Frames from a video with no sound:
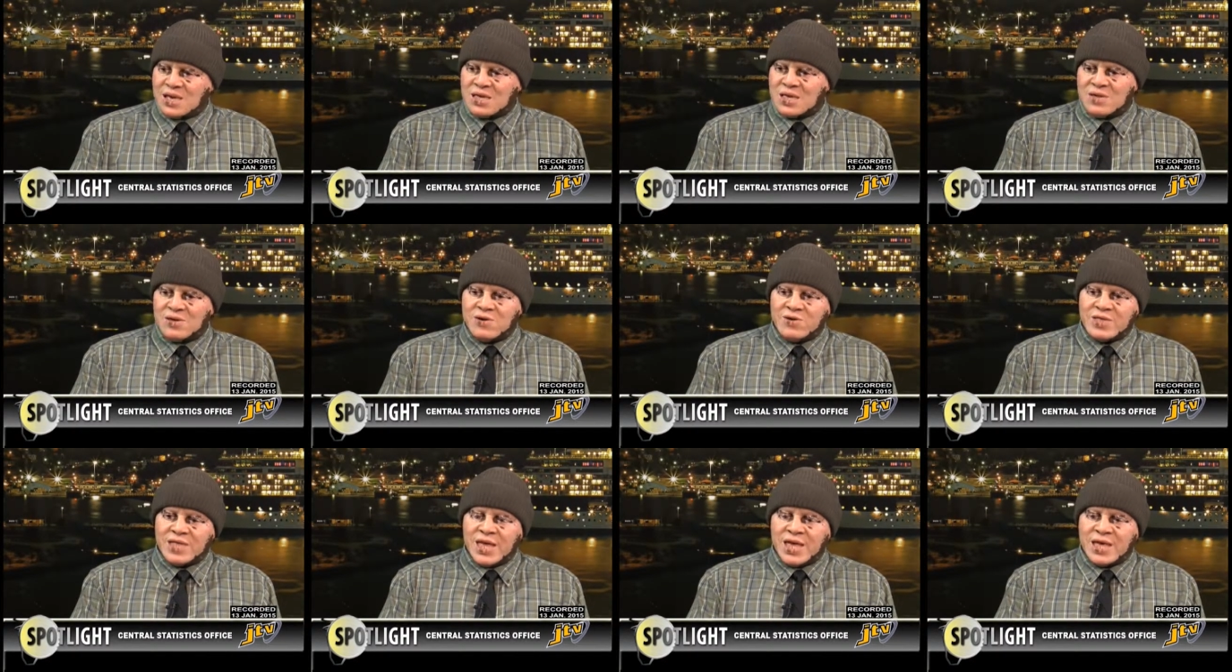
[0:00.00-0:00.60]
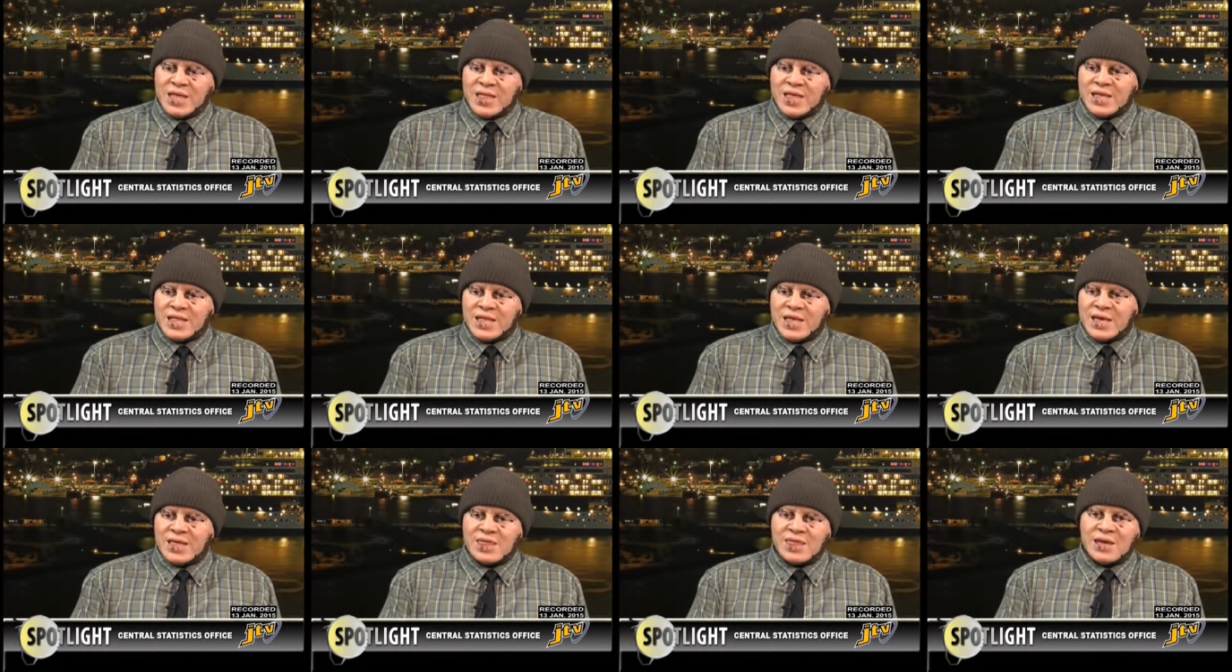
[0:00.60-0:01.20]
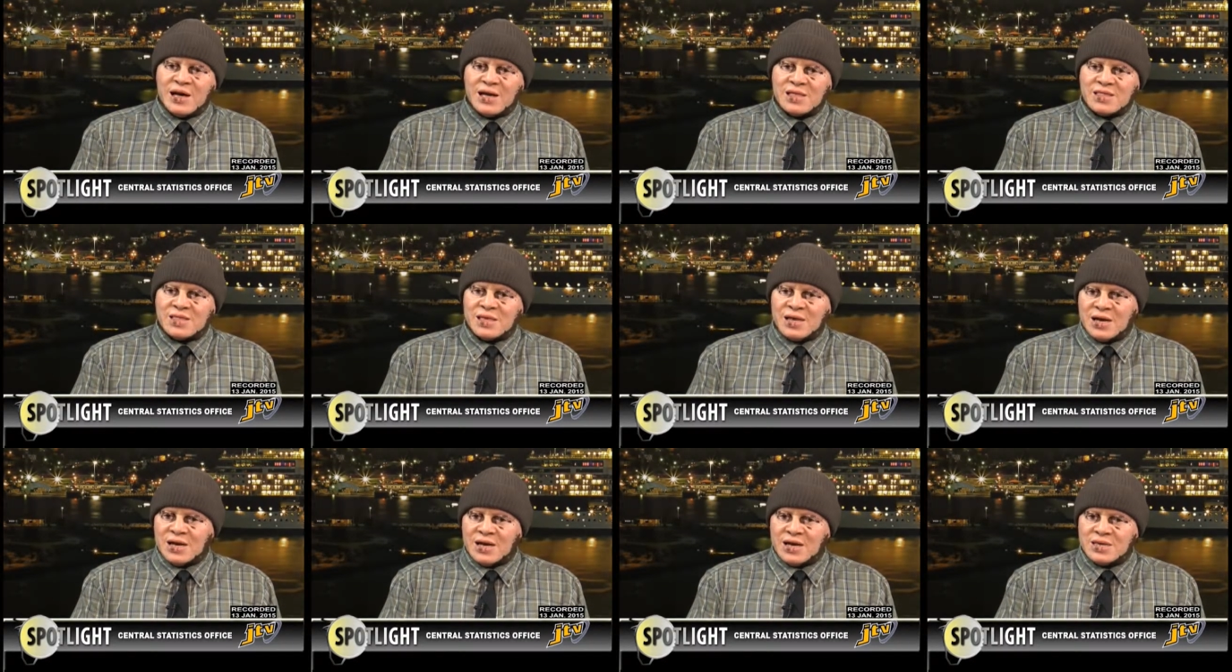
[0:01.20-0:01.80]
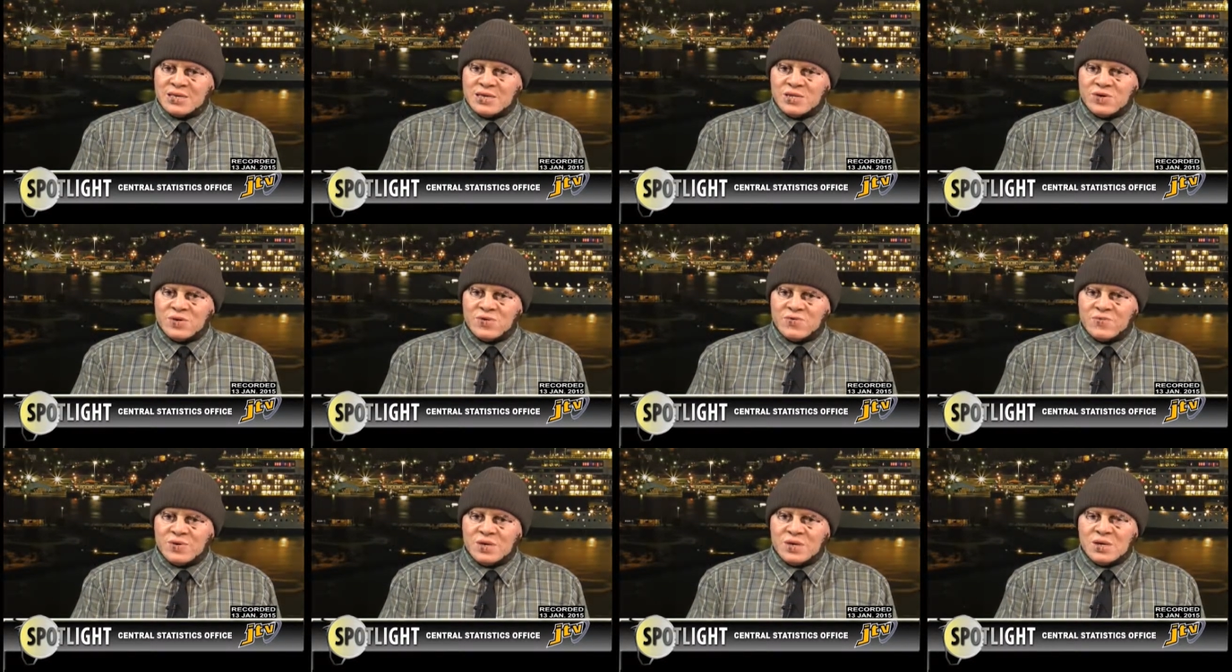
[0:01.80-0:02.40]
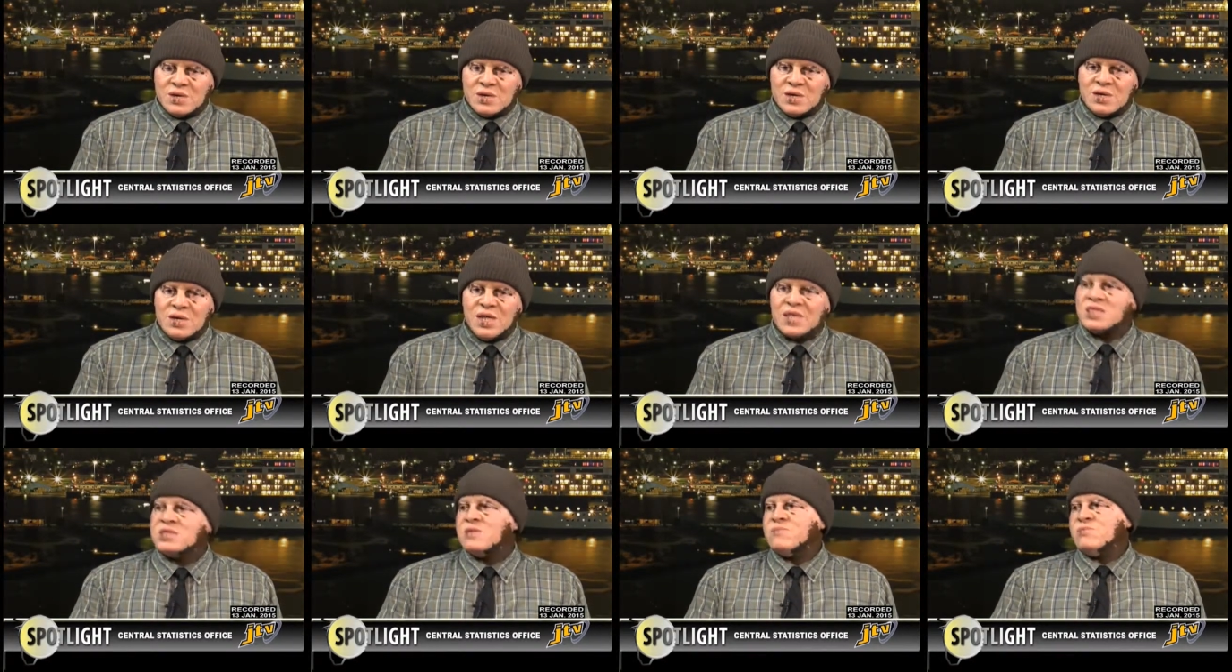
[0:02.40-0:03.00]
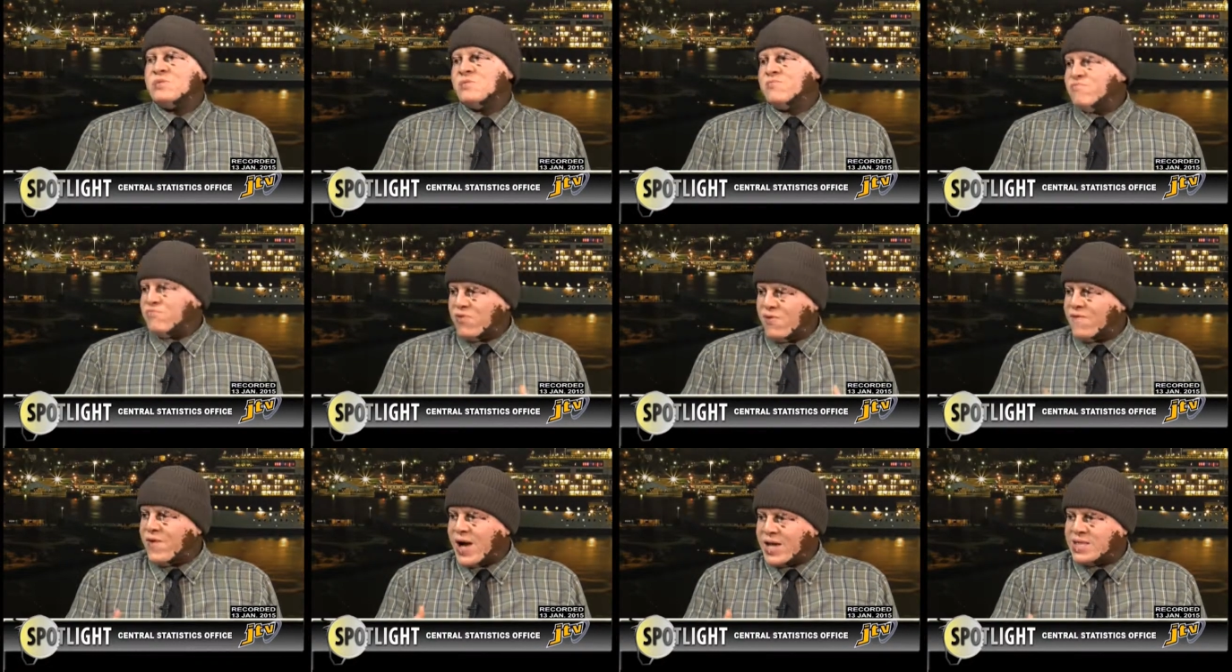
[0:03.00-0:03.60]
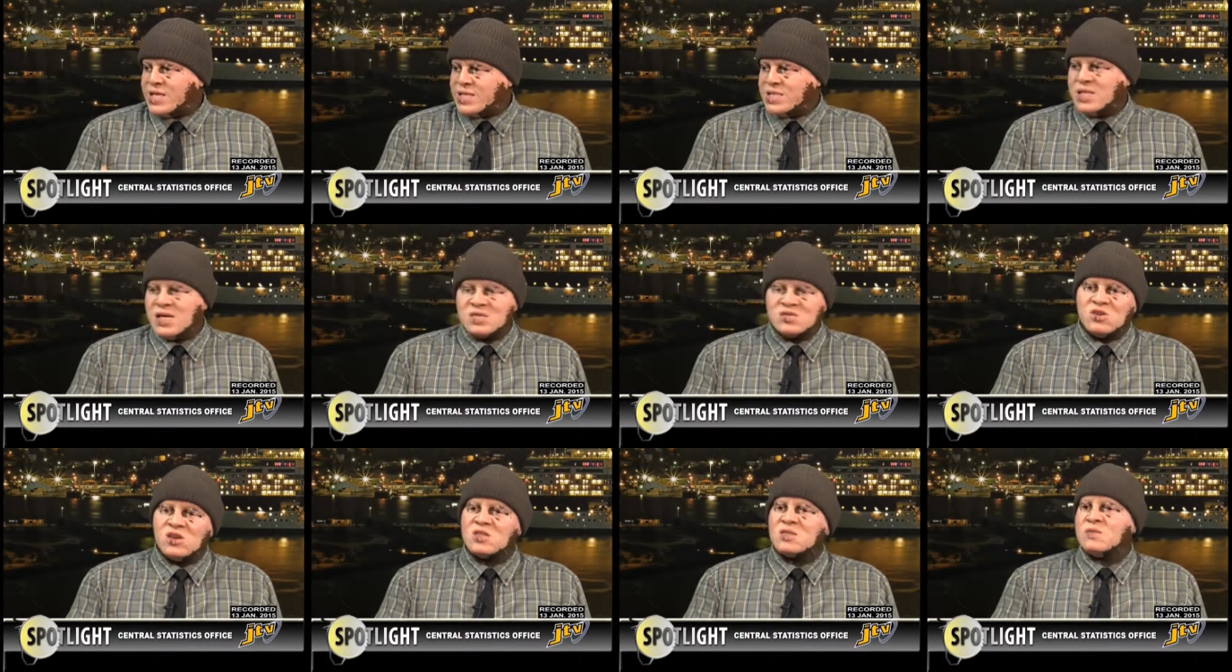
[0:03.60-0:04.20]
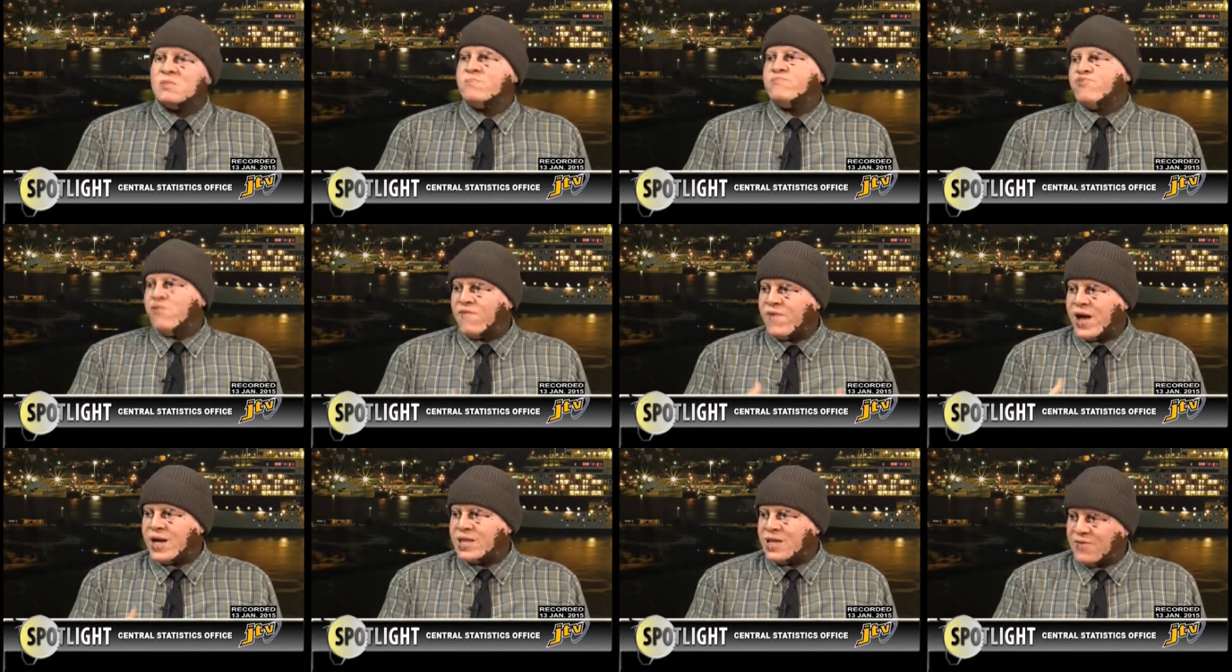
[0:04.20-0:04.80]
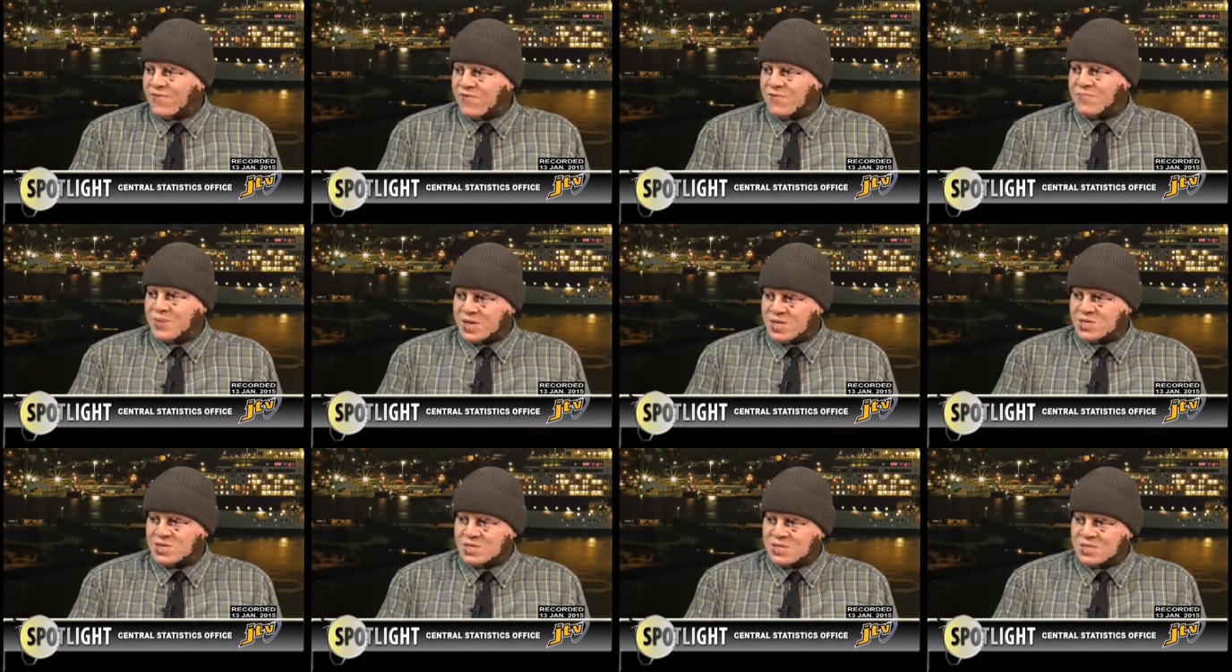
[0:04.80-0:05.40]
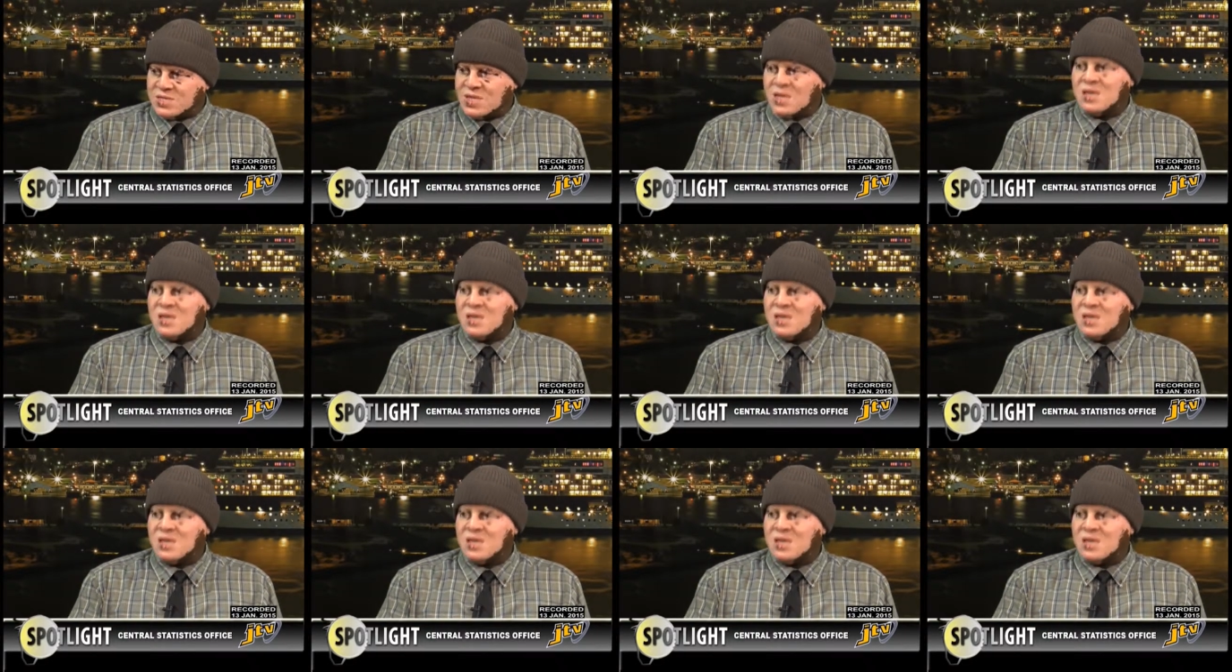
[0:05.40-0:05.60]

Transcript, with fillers: You know, they, they, their thoughts are, you know, let's provide it, let's just provide information.